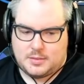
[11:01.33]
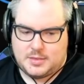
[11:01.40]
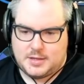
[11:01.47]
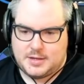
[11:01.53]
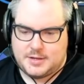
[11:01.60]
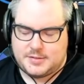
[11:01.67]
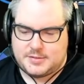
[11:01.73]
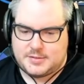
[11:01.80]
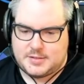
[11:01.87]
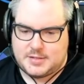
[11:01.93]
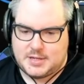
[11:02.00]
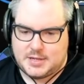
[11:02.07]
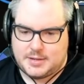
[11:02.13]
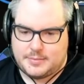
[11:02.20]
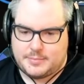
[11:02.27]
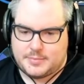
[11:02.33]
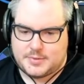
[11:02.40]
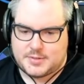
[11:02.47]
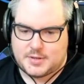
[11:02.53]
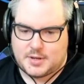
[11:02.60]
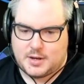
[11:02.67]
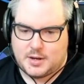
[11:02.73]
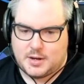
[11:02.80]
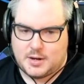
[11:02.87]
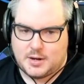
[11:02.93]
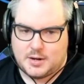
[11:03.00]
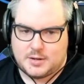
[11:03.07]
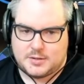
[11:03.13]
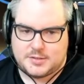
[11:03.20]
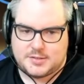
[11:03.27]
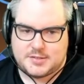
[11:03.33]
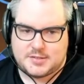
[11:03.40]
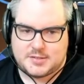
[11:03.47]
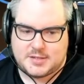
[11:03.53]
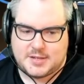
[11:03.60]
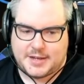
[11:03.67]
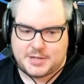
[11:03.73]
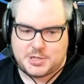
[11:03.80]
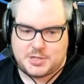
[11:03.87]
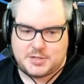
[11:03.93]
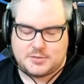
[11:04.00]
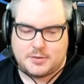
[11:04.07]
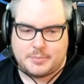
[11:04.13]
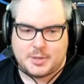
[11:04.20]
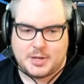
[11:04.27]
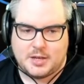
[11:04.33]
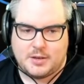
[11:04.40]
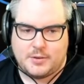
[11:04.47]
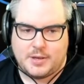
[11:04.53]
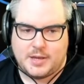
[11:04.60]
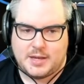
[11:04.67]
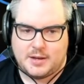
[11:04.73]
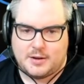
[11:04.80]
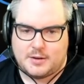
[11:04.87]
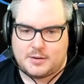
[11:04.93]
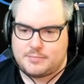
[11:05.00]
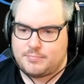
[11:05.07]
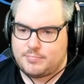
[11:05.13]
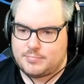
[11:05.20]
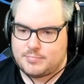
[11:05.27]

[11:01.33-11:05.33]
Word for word: These teams are sketchy. So I'm gonna go here.